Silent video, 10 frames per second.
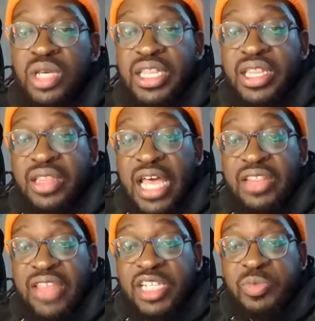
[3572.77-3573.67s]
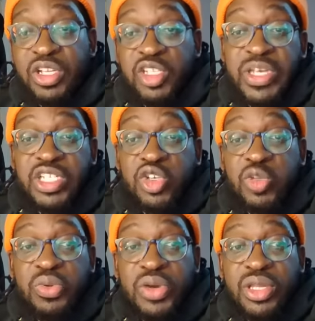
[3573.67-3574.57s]
And that's Bollocks makes a
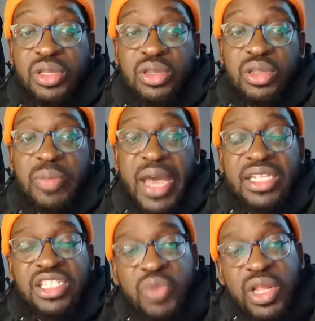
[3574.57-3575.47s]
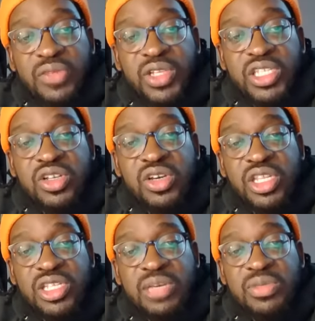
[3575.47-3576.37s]
good point. The batting's irrelevant. He's not in
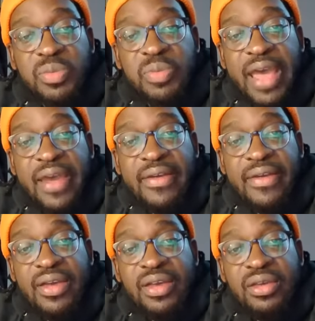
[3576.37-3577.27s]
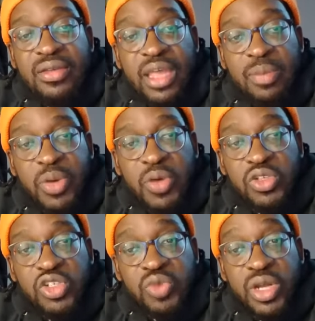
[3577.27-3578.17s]
the team to bat. They're
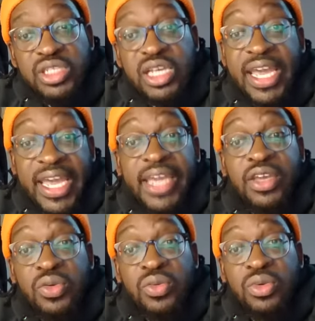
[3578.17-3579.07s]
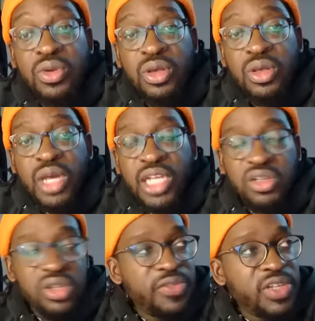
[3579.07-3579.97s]
bonus runs. I hear you. I
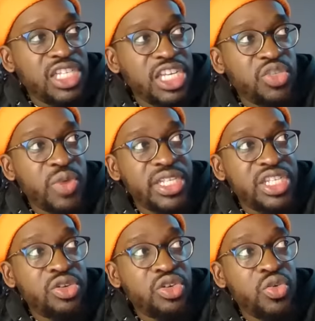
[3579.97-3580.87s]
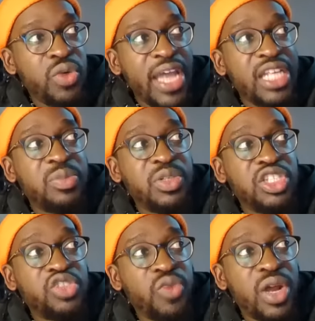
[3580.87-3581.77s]
don't know if in T20 you call
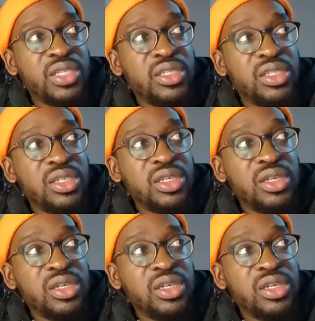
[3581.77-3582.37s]
anybody's runs